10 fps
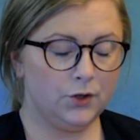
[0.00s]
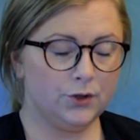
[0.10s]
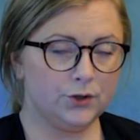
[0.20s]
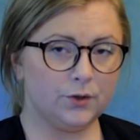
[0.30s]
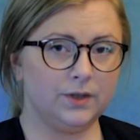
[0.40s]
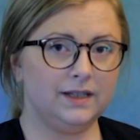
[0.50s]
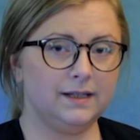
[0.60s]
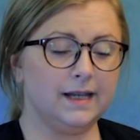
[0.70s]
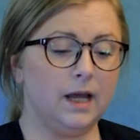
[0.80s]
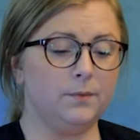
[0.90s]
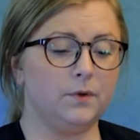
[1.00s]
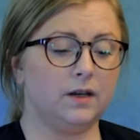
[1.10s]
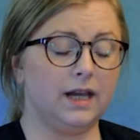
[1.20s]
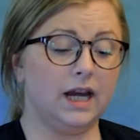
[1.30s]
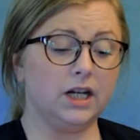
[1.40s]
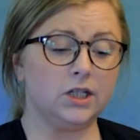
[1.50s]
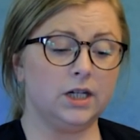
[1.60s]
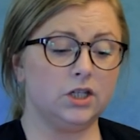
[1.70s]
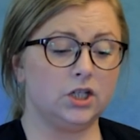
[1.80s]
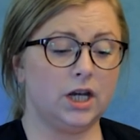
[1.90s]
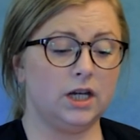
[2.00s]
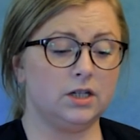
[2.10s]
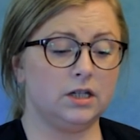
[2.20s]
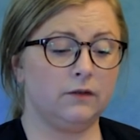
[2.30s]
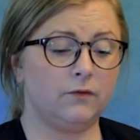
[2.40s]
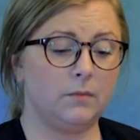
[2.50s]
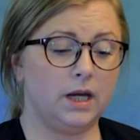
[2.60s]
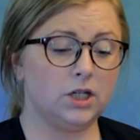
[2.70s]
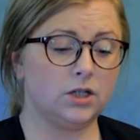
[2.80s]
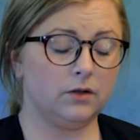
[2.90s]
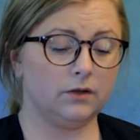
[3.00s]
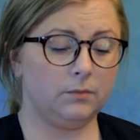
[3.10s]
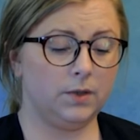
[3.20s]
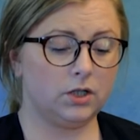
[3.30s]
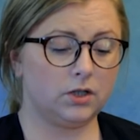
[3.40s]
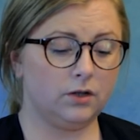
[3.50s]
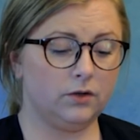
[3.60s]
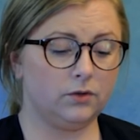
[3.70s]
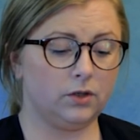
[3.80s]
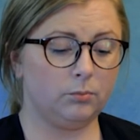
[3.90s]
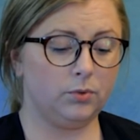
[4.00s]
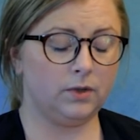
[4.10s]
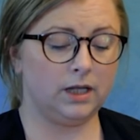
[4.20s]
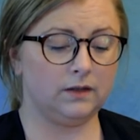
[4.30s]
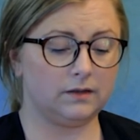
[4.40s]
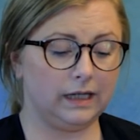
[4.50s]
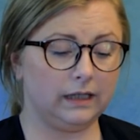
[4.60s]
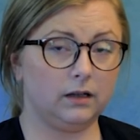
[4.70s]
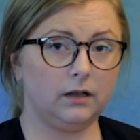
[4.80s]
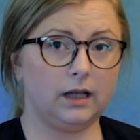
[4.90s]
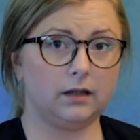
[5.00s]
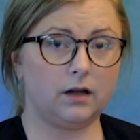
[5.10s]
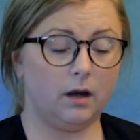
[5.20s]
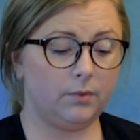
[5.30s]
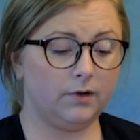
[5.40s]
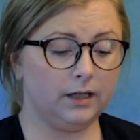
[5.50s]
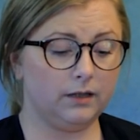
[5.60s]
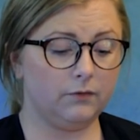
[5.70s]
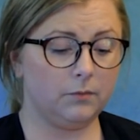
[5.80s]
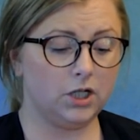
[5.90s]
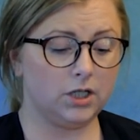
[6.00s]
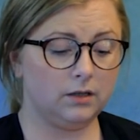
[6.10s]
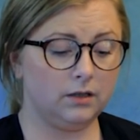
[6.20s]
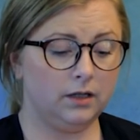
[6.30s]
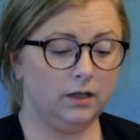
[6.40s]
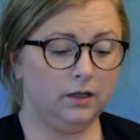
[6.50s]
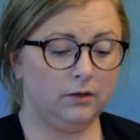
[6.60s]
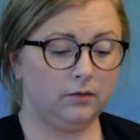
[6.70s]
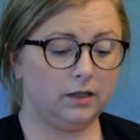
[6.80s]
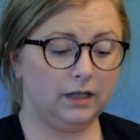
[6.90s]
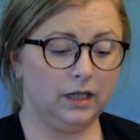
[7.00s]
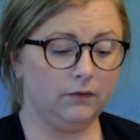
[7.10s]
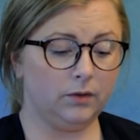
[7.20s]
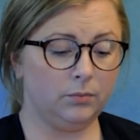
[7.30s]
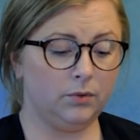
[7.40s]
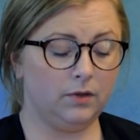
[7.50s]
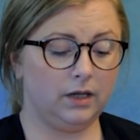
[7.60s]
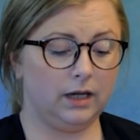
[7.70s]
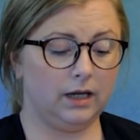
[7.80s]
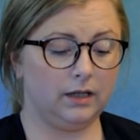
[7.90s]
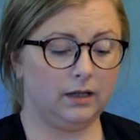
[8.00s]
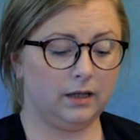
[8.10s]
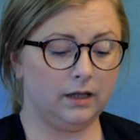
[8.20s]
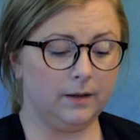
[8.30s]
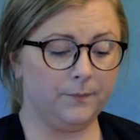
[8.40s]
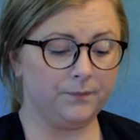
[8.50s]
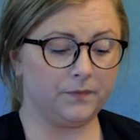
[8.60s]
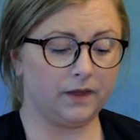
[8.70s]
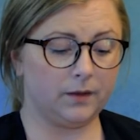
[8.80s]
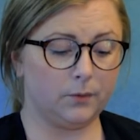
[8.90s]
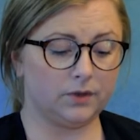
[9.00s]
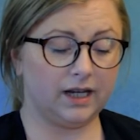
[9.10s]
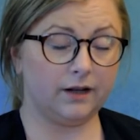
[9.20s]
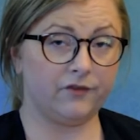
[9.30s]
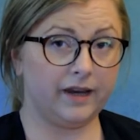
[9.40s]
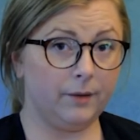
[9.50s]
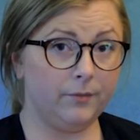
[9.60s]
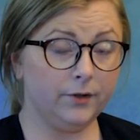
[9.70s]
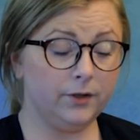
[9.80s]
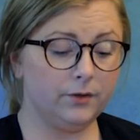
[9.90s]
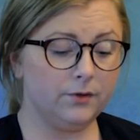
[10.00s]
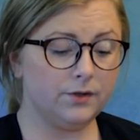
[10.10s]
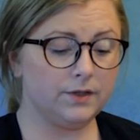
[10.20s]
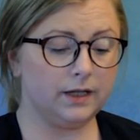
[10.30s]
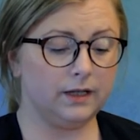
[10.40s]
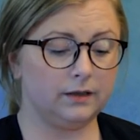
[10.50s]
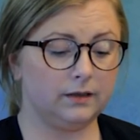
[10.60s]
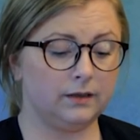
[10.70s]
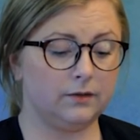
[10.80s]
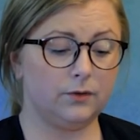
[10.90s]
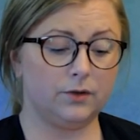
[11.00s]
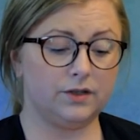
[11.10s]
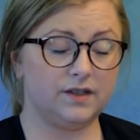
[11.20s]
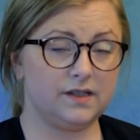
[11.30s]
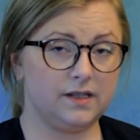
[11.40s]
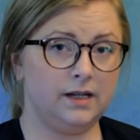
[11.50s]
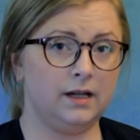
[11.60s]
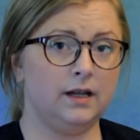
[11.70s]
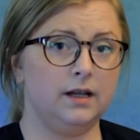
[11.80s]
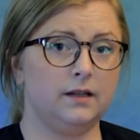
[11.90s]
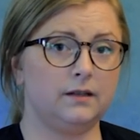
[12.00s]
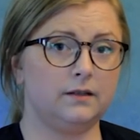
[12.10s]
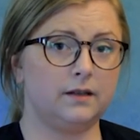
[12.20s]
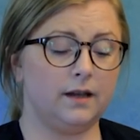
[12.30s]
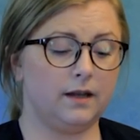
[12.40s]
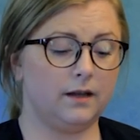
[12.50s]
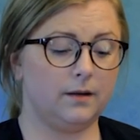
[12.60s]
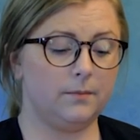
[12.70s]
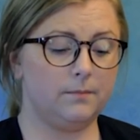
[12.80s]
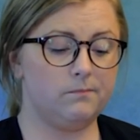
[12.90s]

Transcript: So in this app you could actually change the information on the picture. You could put in the title and copyright information. You can even put in what kind of camera you used, and you could see the